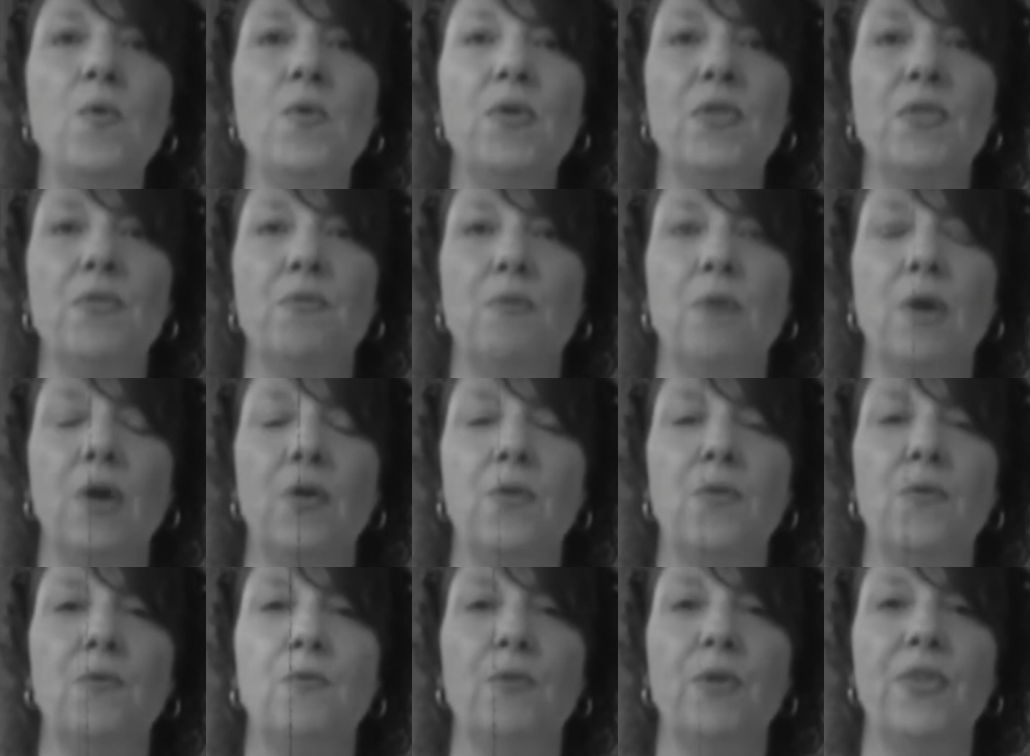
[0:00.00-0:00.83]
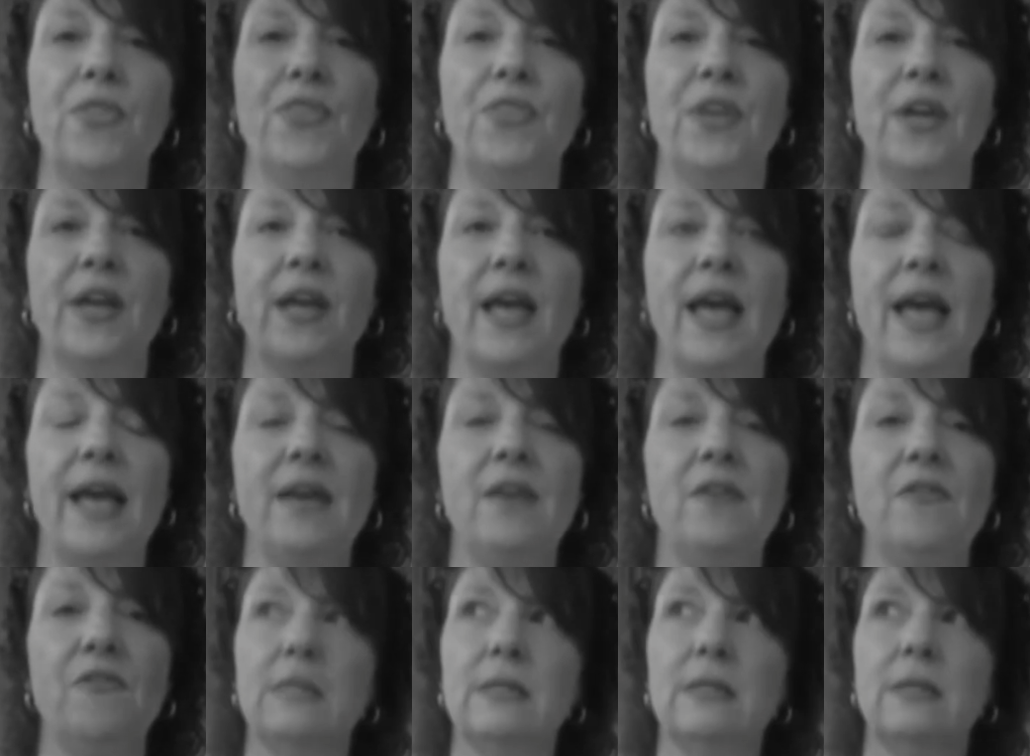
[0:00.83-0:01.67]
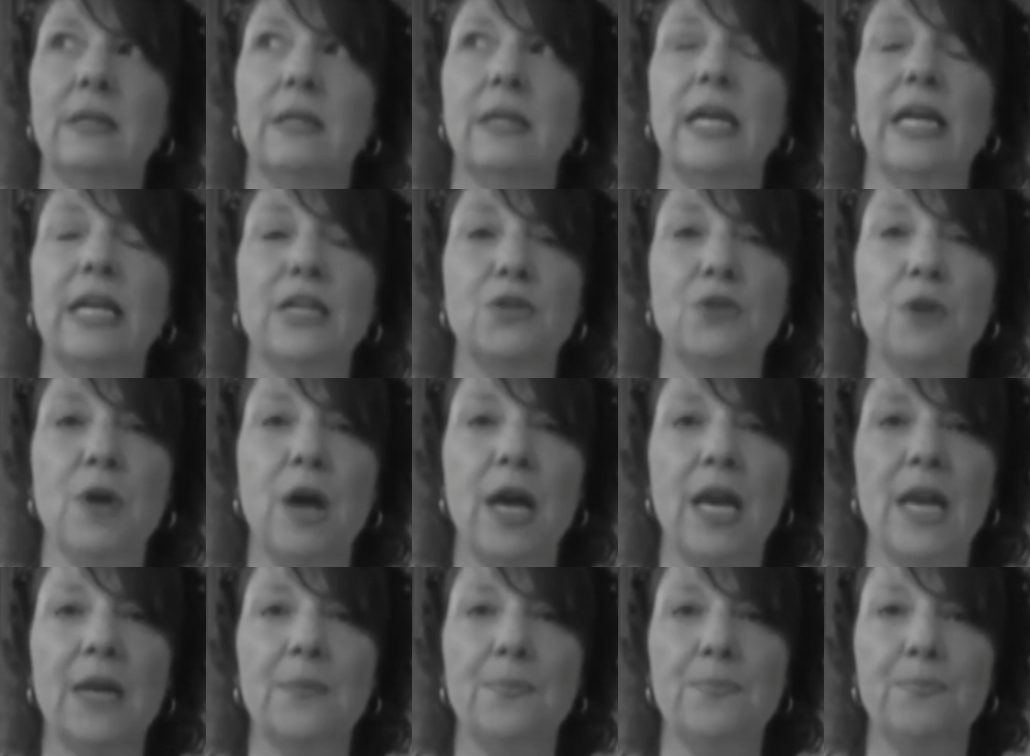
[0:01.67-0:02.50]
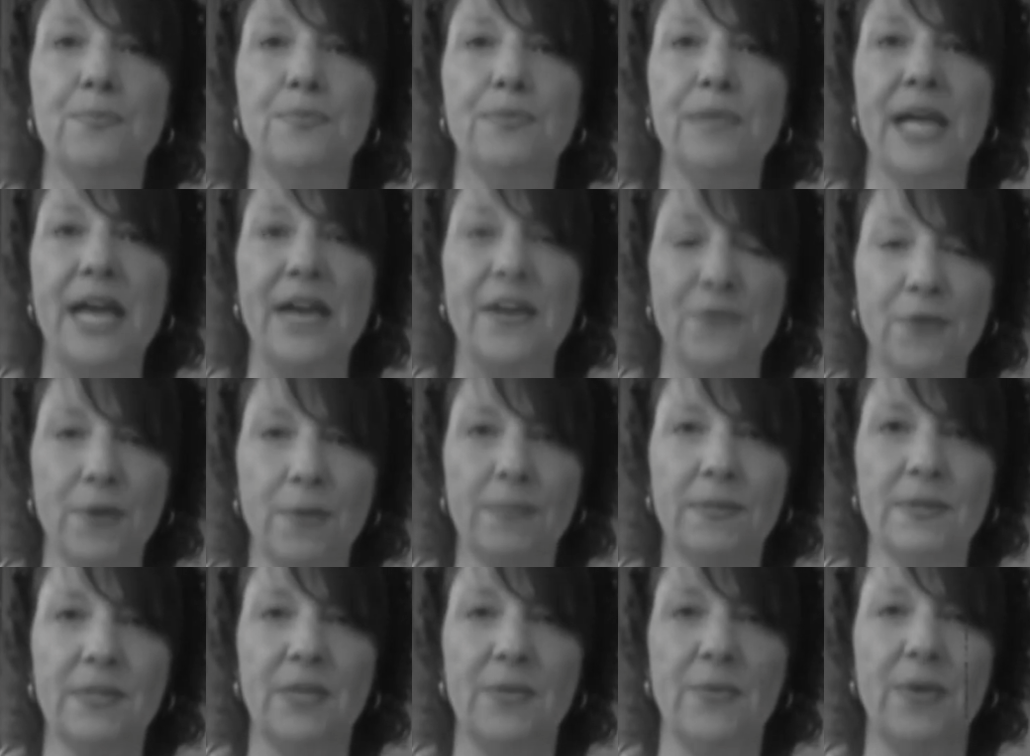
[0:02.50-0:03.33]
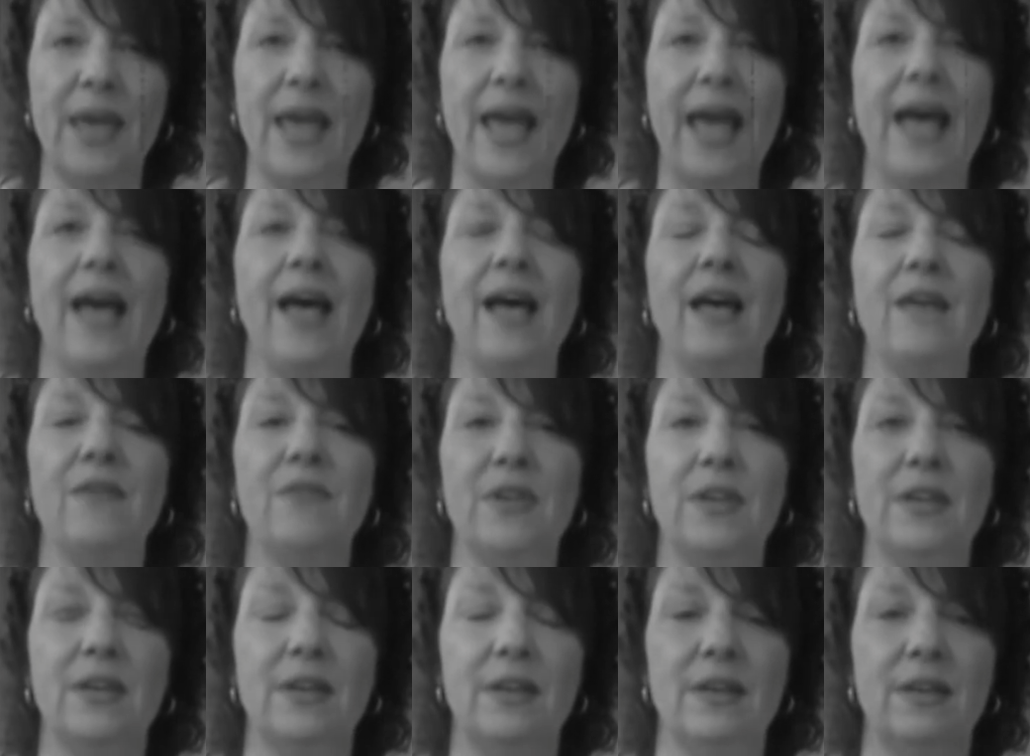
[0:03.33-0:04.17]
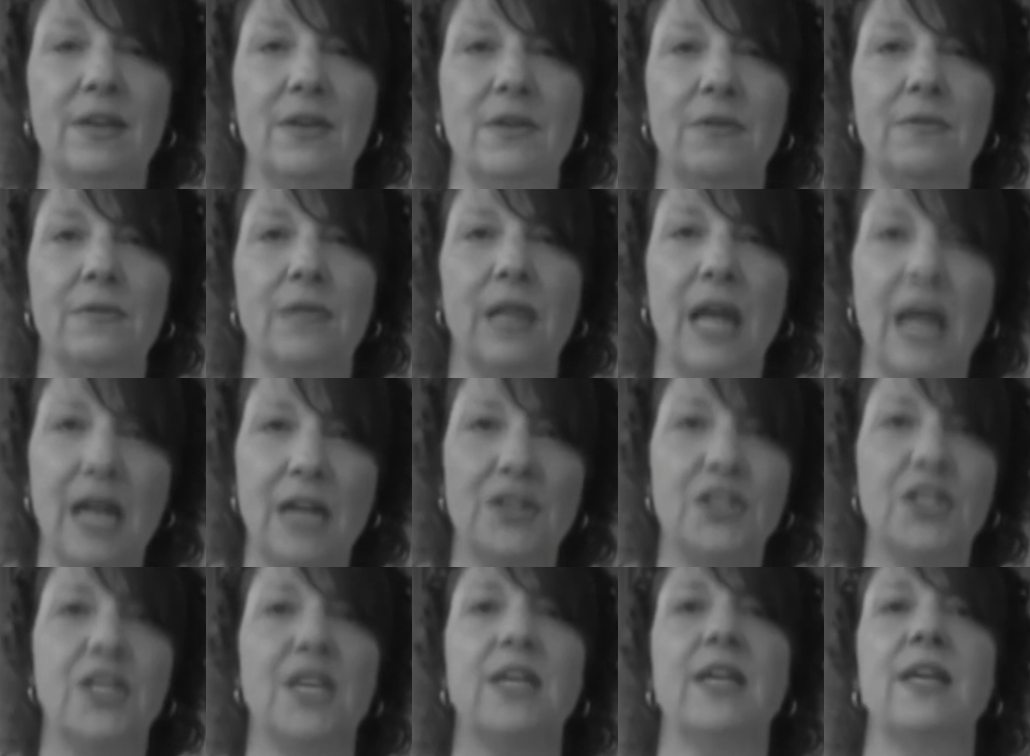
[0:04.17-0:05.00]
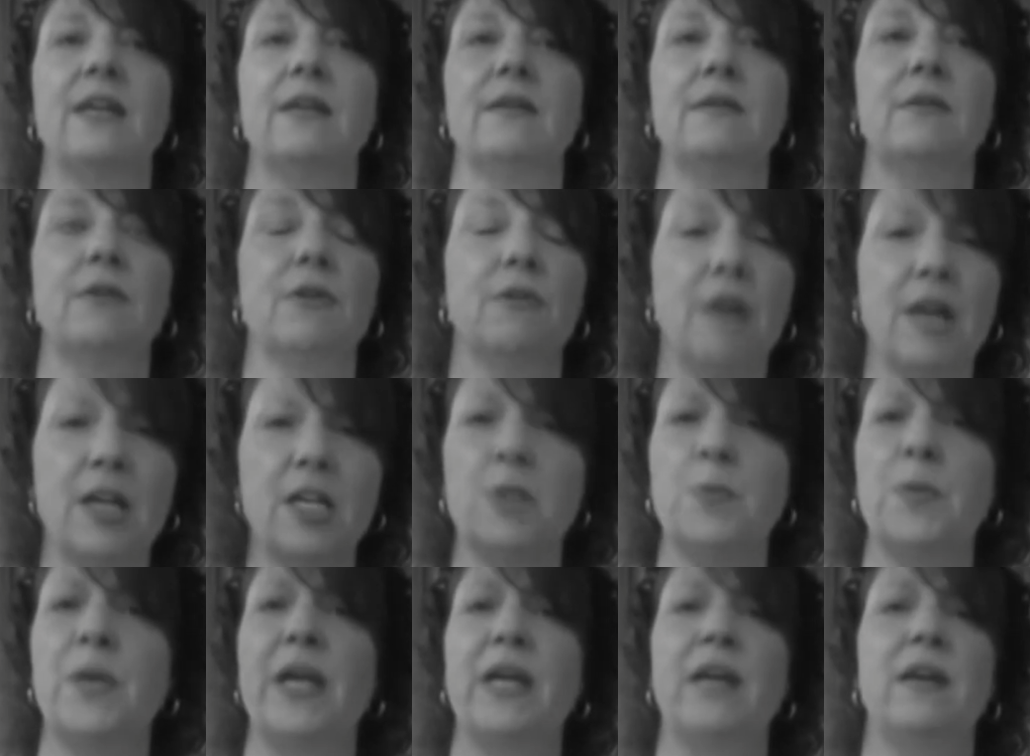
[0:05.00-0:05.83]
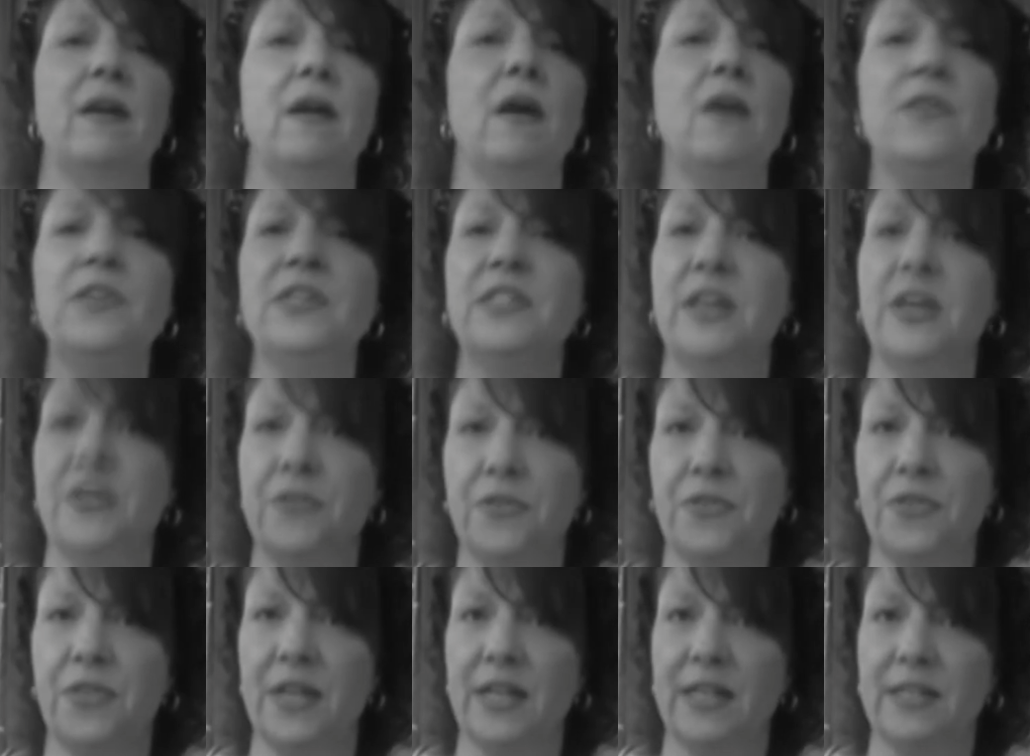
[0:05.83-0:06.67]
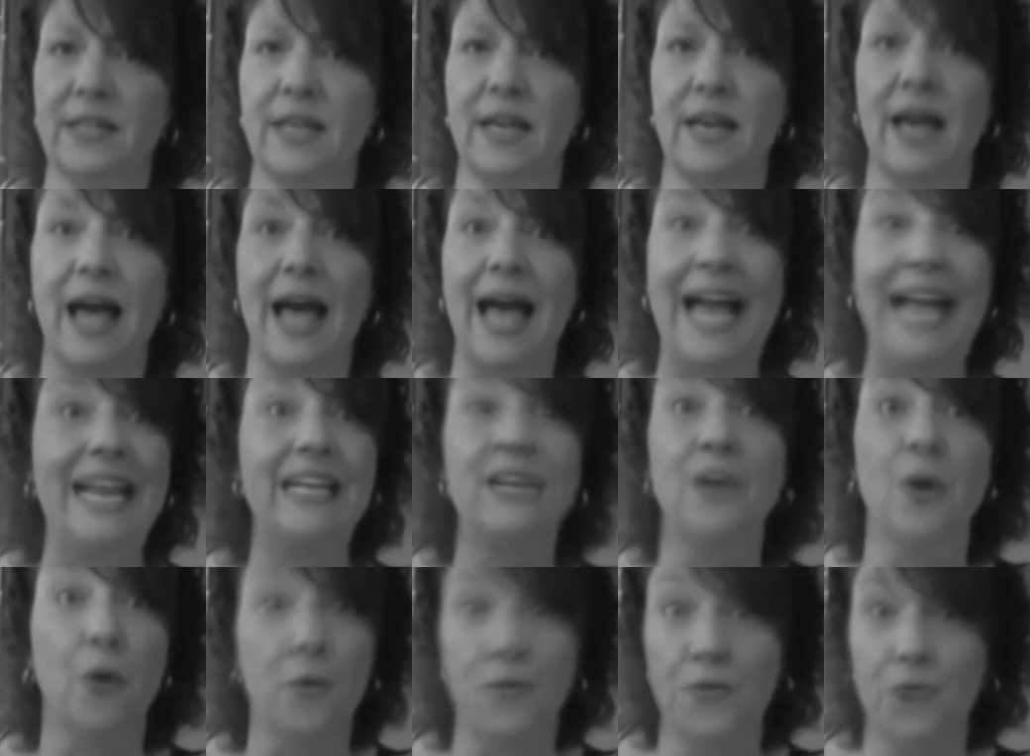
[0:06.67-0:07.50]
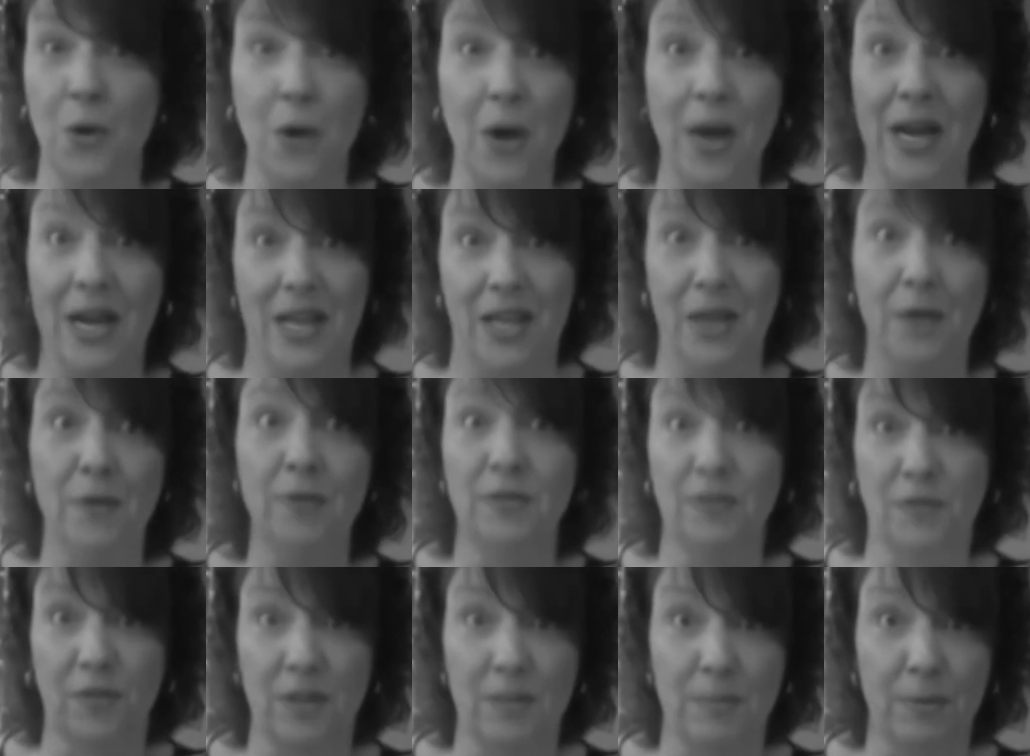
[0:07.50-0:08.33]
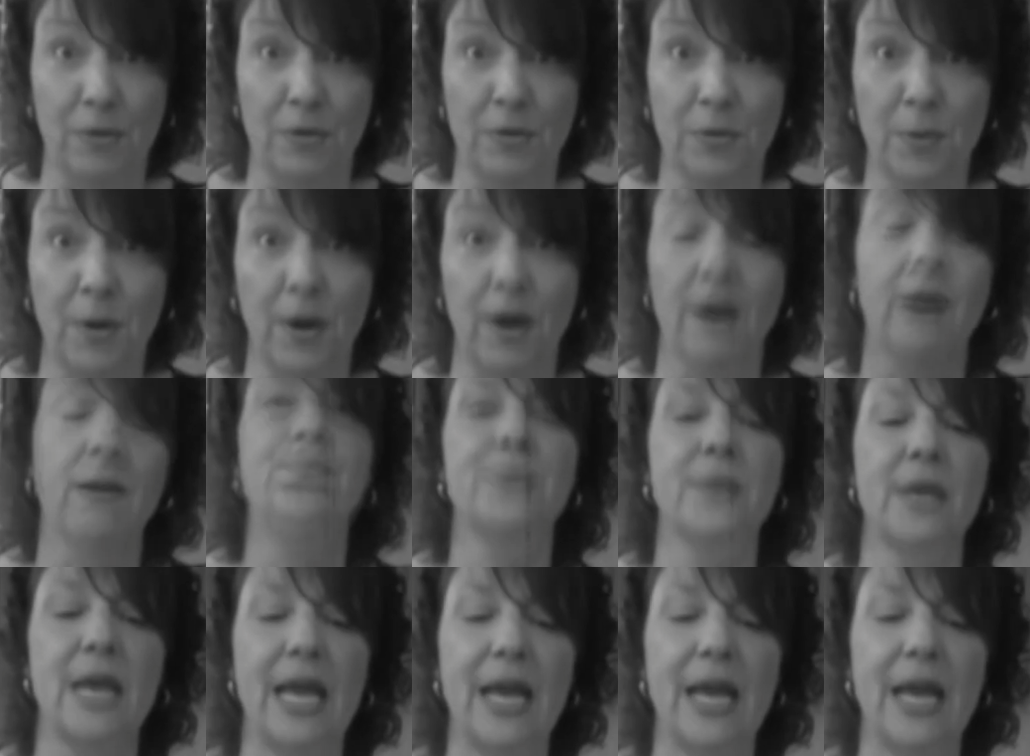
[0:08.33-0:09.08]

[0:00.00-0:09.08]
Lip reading: with the kind of electronic platforms that we have, and Logic and GarageBand and all these other things that I don't know how to use for the most part,